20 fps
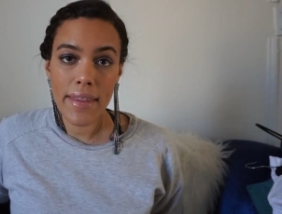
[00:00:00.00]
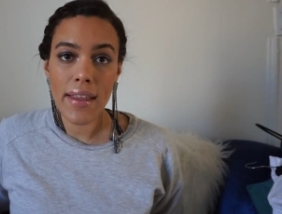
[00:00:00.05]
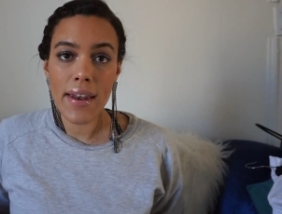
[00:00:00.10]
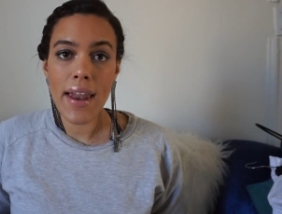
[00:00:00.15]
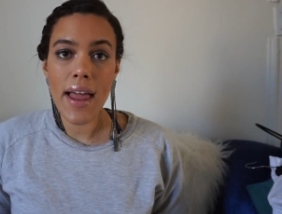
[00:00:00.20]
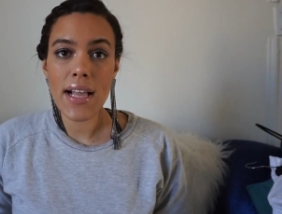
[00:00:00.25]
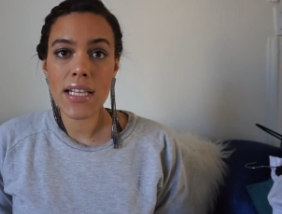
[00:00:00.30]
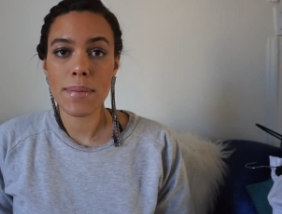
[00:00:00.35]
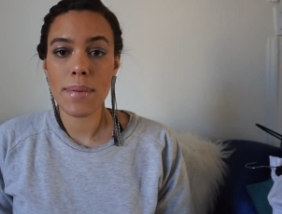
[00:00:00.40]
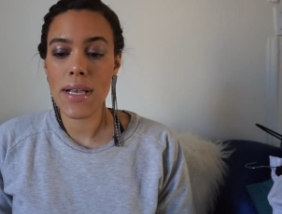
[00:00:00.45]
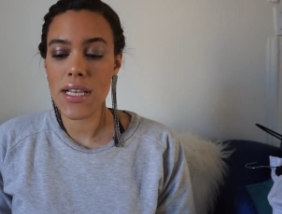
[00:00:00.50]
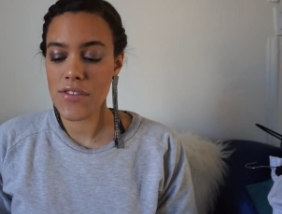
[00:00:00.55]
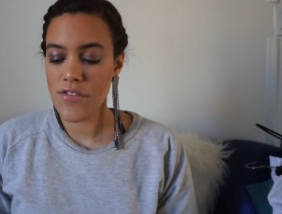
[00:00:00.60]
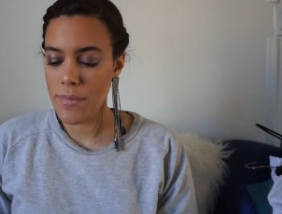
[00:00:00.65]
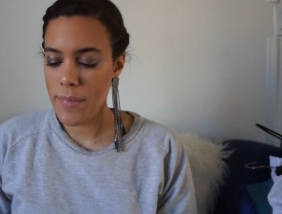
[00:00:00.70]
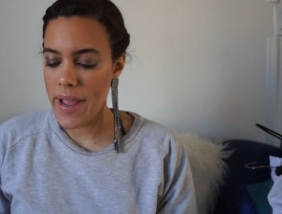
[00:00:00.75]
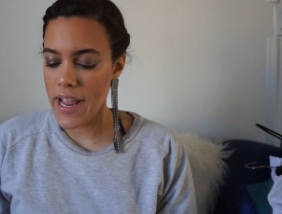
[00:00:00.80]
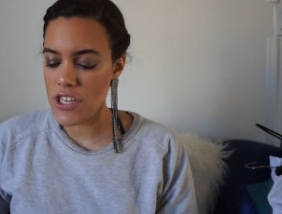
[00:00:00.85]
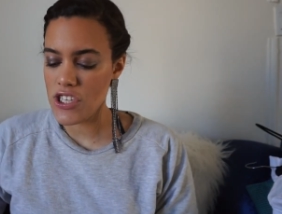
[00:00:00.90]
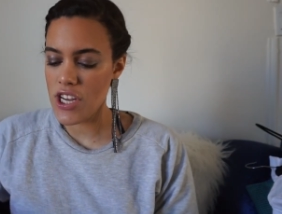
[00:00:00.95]
The next piece
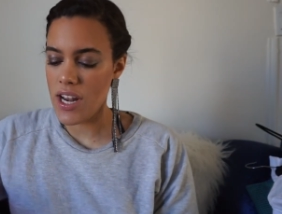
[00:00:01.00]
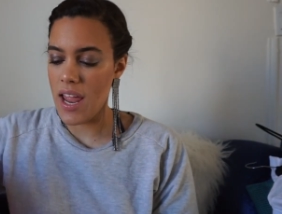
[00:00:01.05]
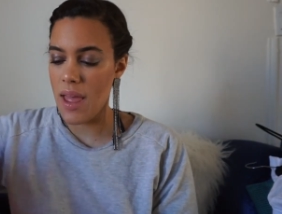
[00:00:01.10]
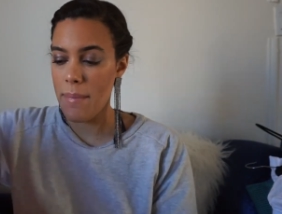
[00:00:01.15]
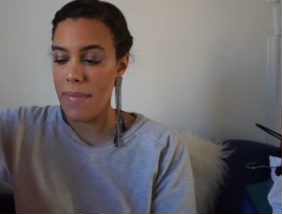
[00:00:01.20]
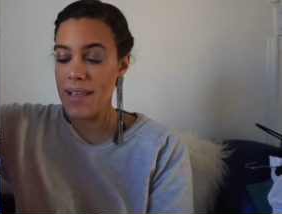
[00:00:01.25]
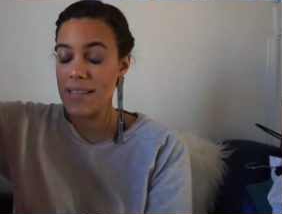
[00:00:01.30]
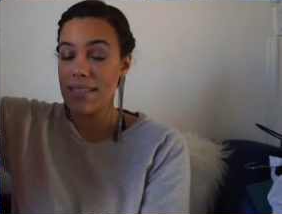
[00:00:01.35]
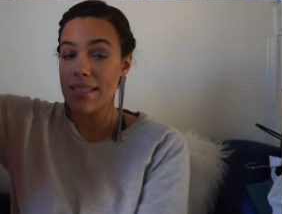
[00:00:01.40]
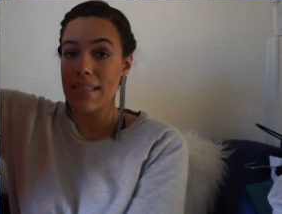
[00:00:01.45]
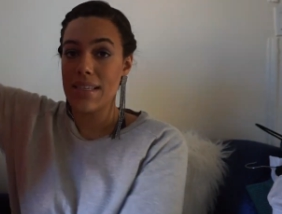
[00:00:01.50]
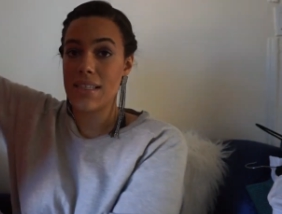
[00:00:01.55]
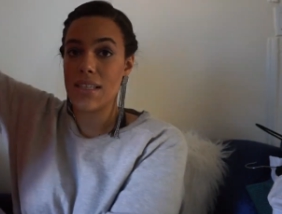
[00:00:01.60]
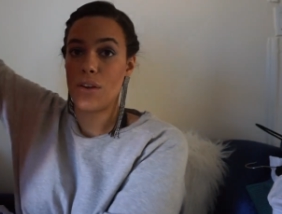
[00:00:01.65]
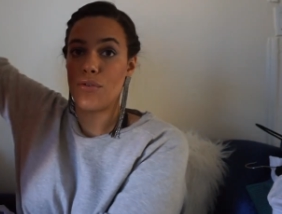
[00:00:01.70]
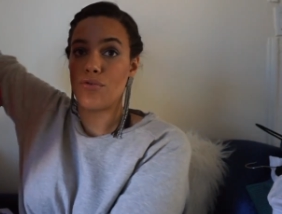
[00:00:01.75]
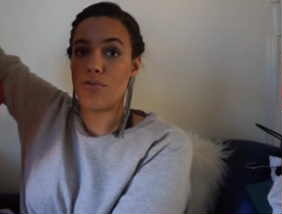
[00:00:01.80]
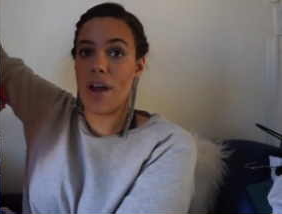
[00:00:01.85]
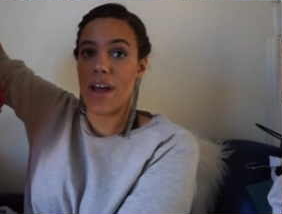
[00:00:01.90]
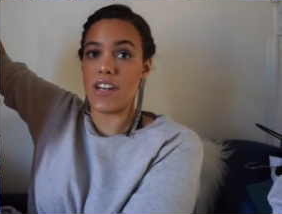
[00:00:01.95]
from H&M is
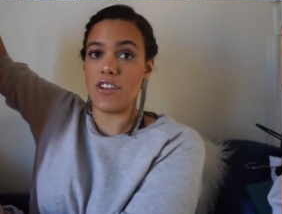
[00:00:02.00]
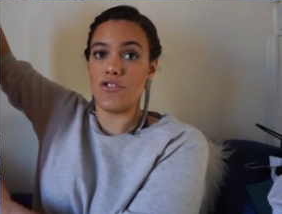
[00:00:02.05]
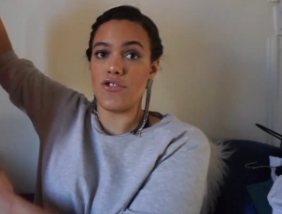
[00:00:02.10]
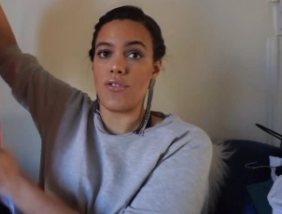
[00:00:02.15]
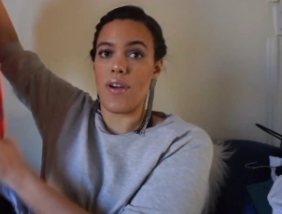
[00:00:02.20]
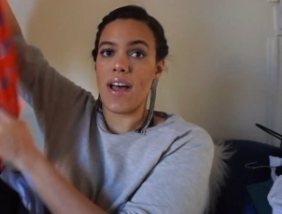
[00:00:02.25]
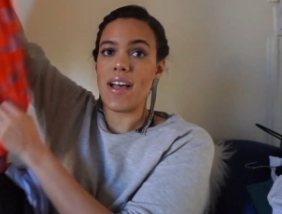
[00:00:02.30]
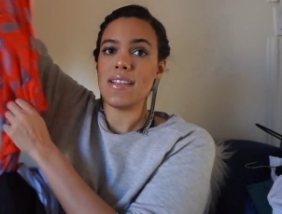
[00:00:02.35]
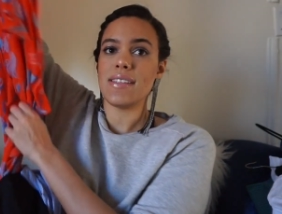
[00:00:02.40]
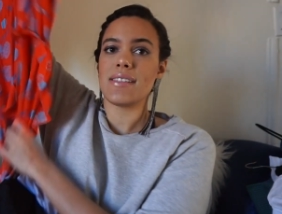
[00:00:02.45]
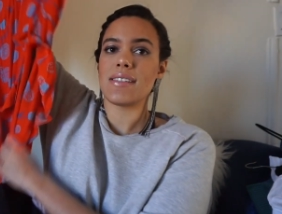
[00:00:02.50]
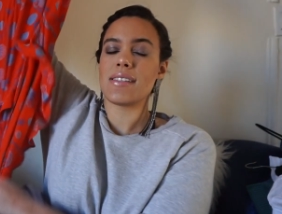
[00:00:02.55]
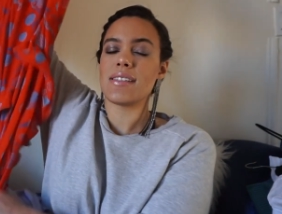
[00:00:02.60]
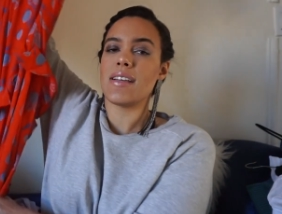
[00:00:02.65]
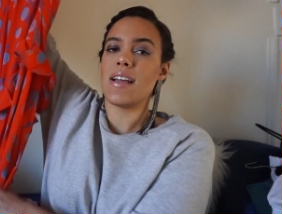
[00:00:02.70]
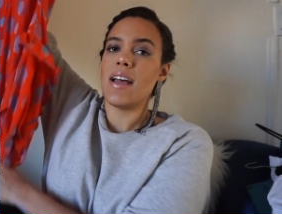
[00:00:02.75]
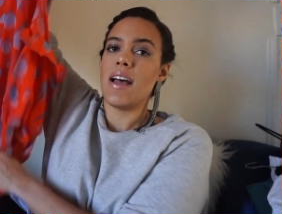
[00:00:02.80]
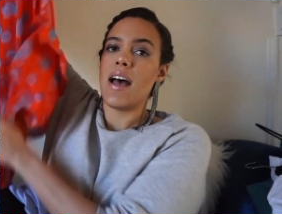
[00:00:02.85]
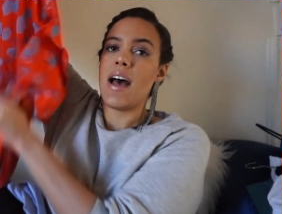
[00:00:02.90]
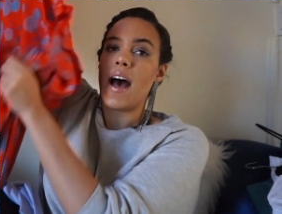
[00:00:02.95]
this red dress.